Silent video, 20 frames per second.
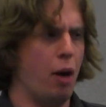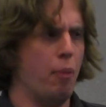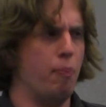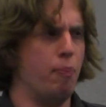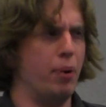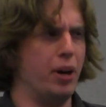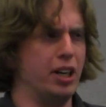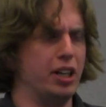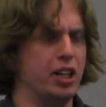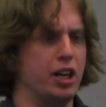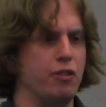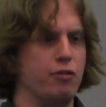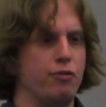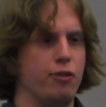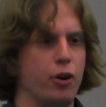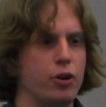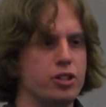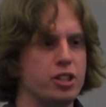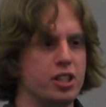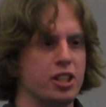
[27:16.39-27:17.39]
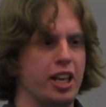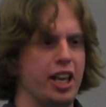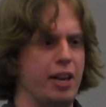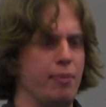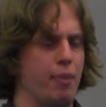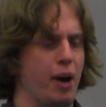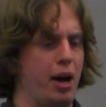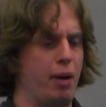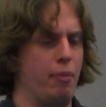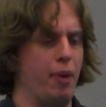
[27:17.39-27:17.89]
But conversely,
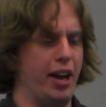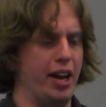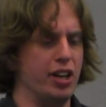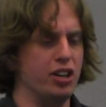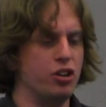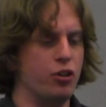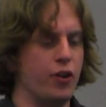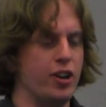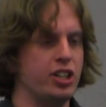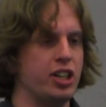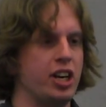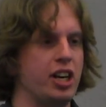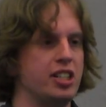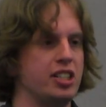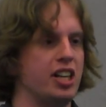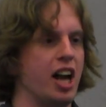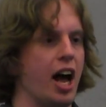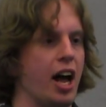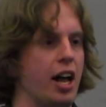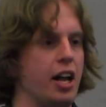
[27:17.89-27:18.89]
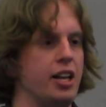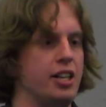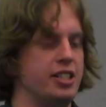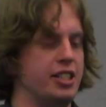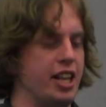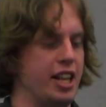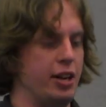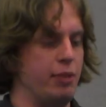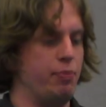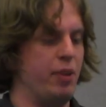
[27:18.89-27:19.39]
my, my intuition is not is
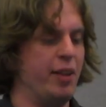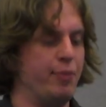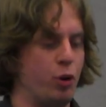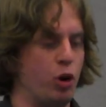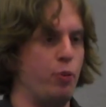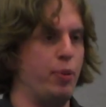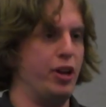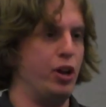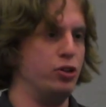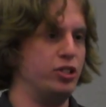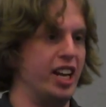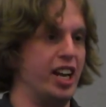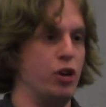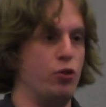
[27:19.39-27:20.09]
that people would be using it